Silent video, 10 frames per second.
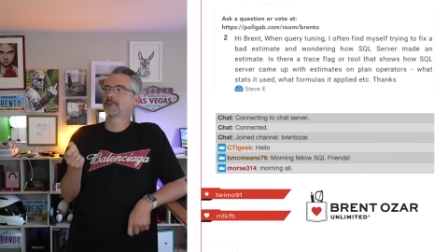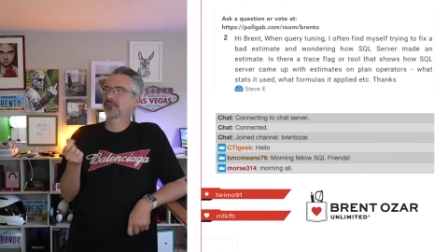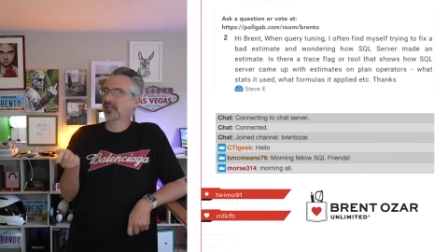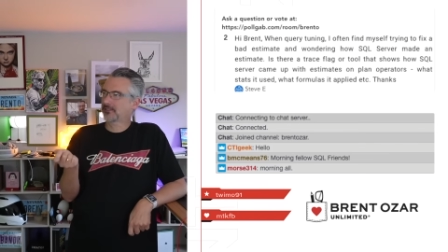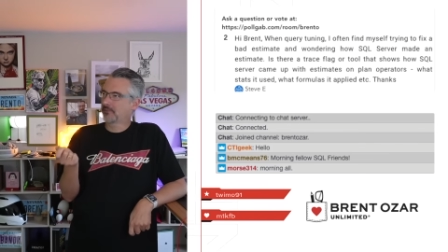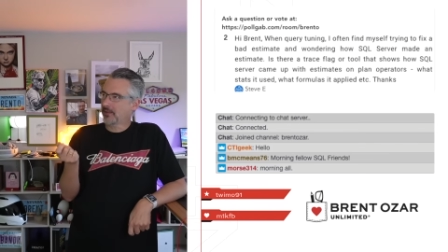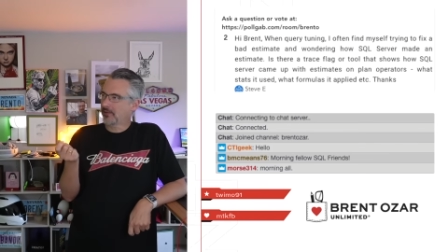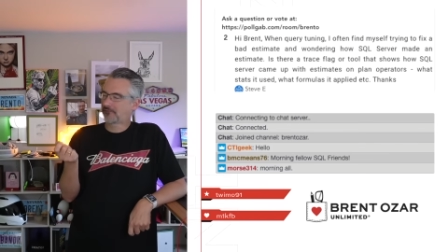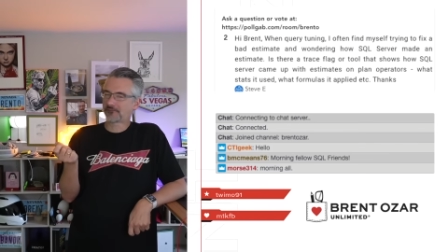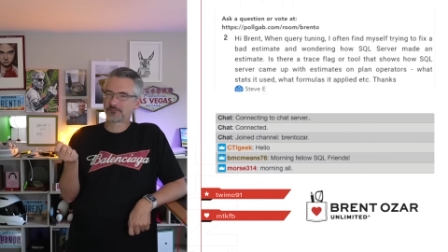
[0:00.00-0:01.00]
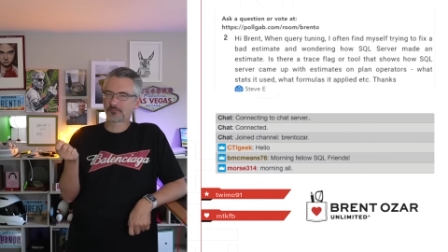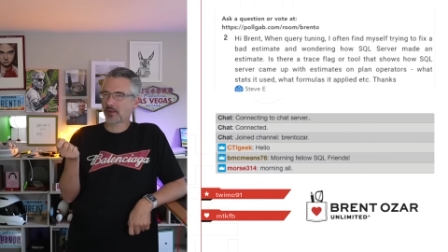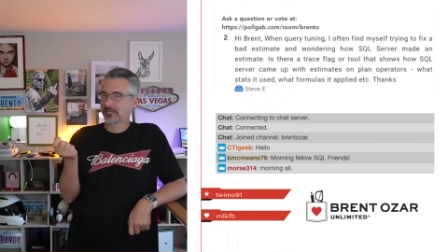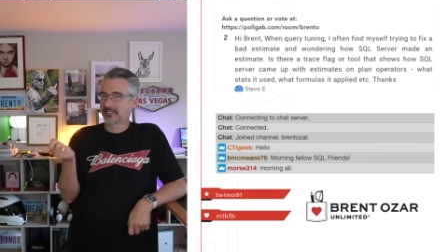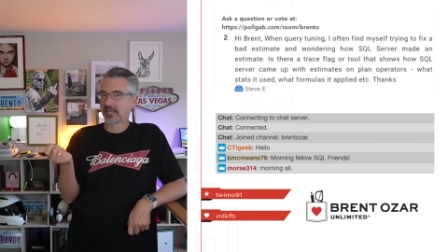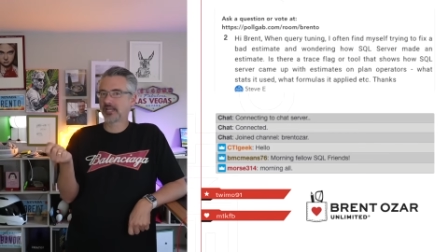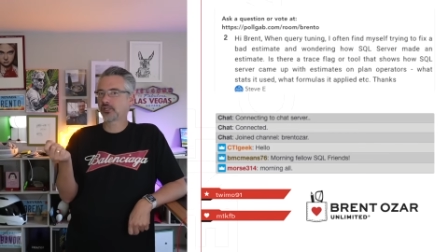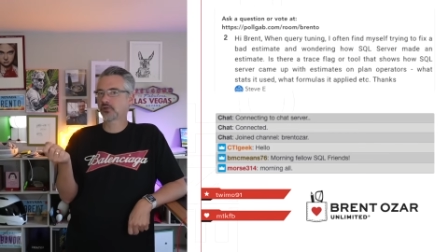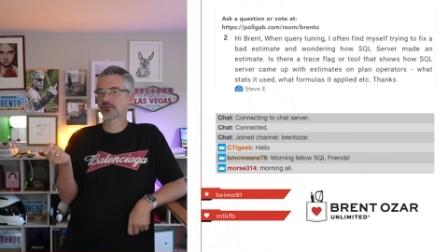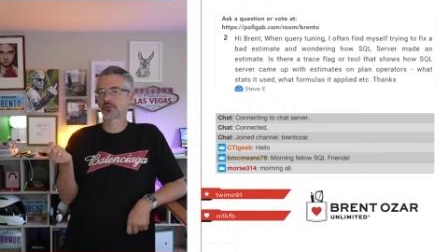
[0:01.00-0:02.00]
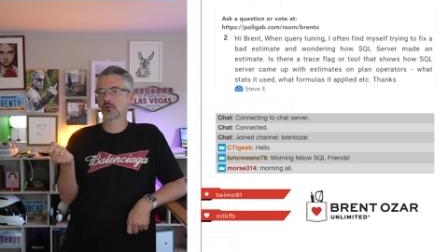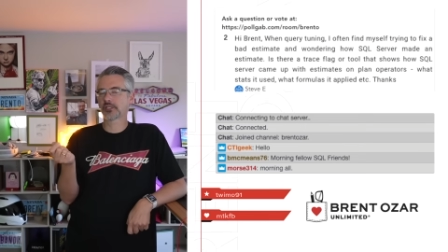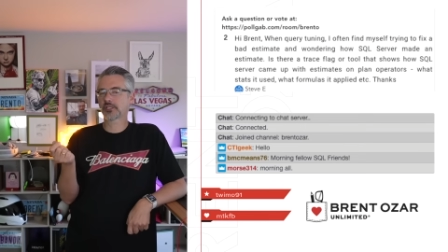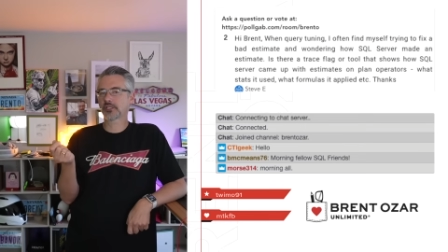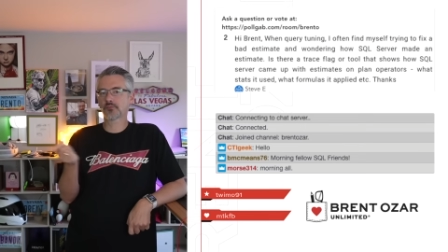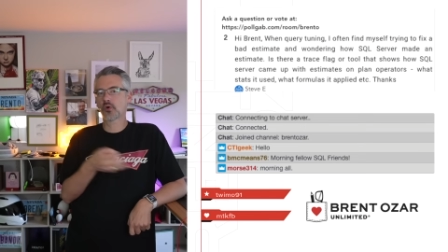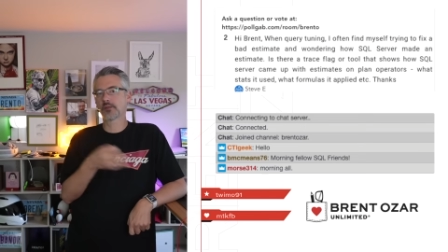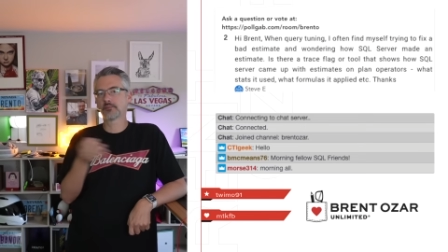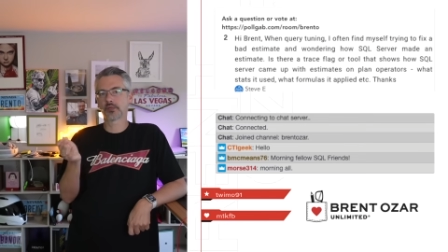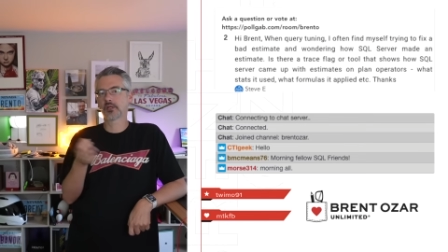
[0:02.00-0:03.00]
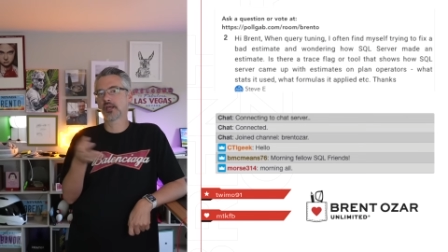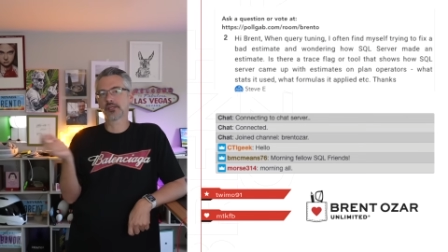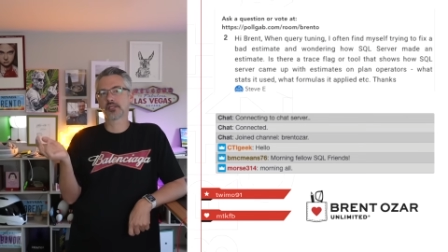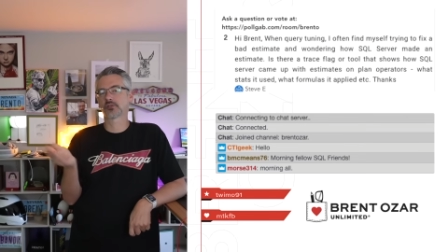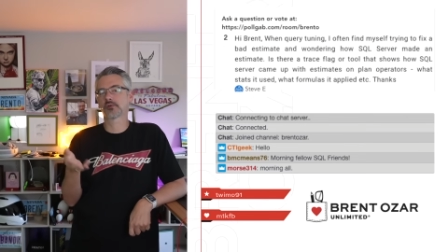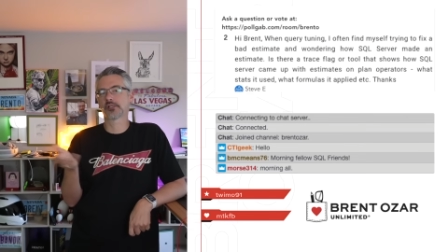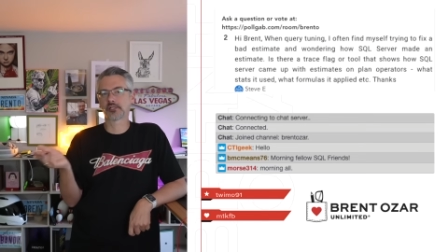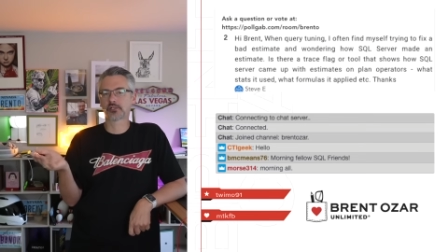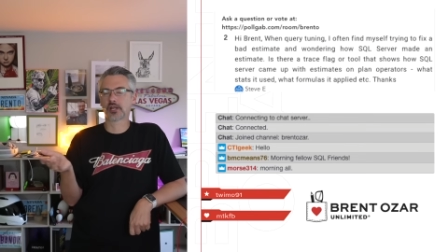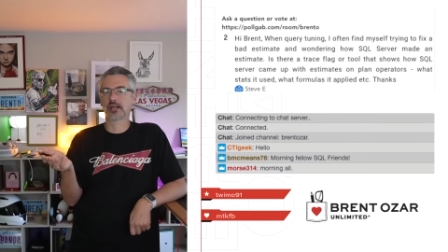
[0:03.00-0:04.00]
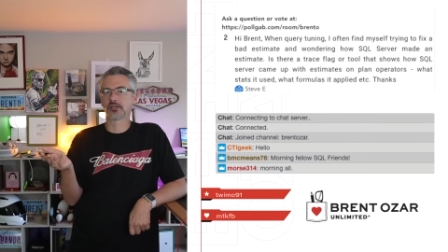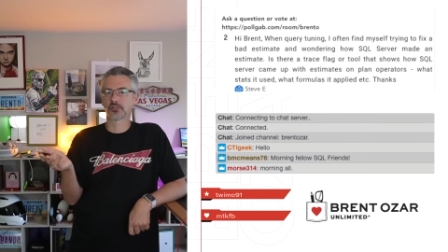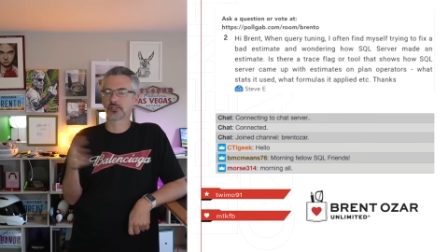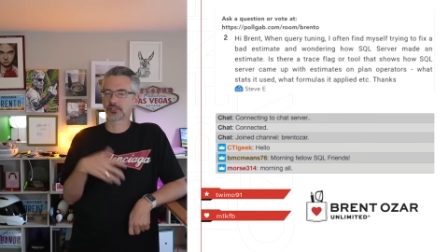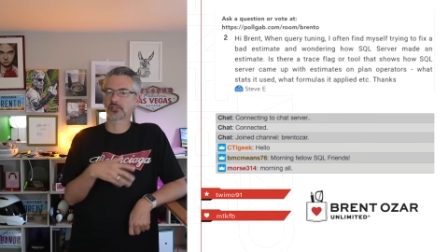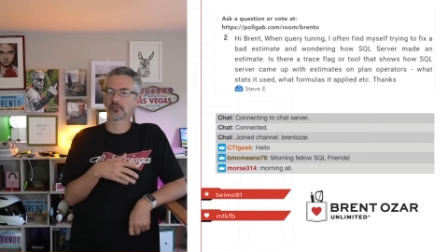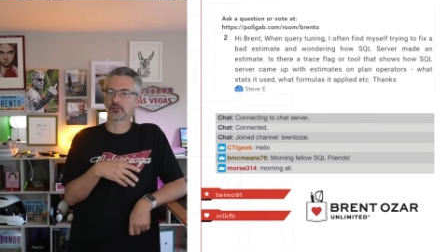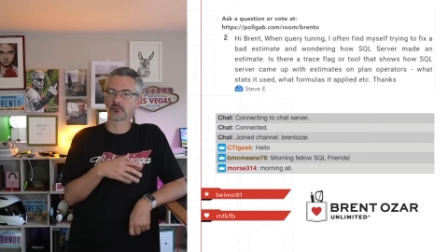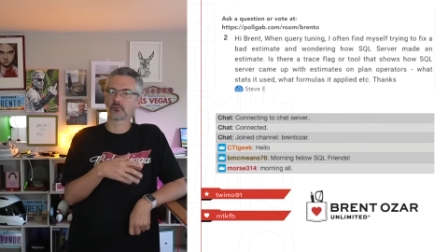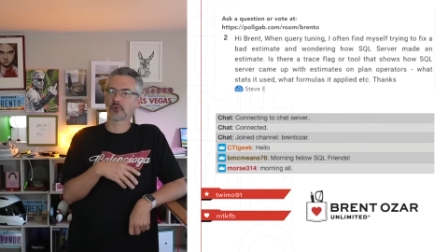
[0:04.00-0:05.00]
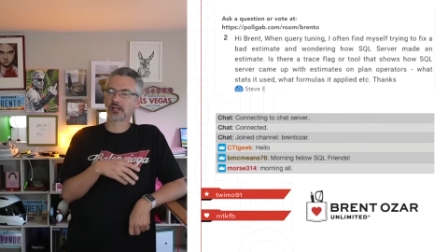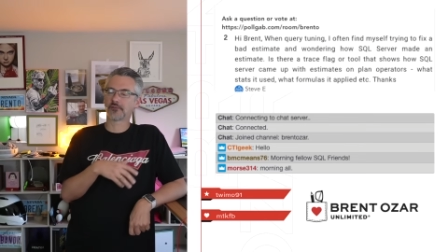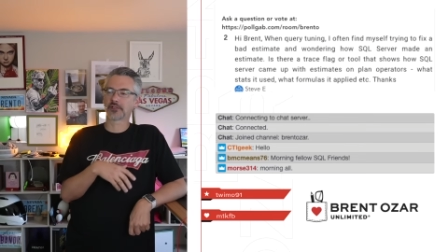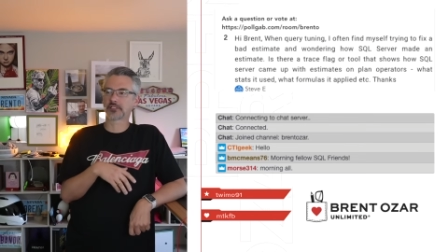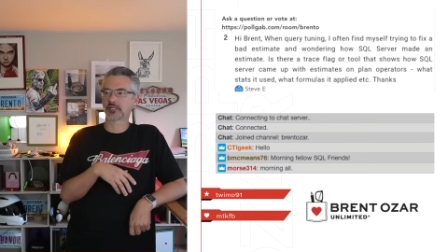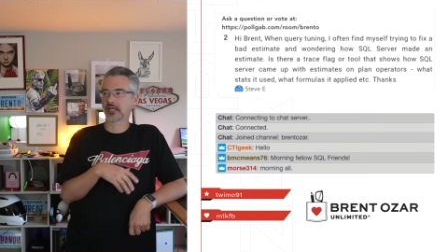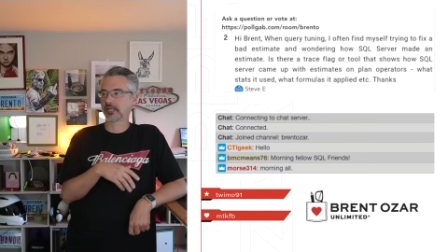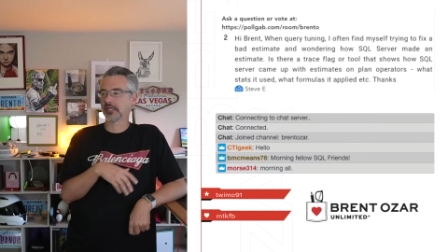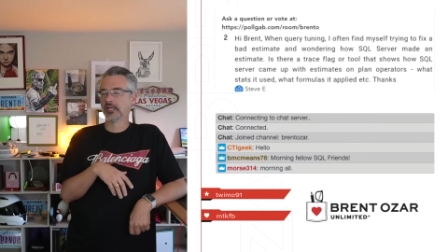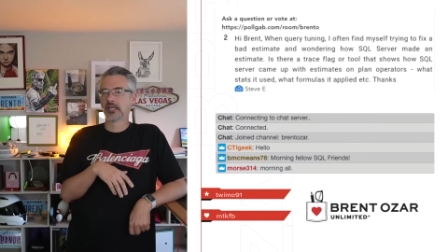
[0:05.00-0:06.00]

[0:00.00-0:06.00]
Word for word: It's maybe probably ten years old at this point, but nothing has really changed. It's still relevant today.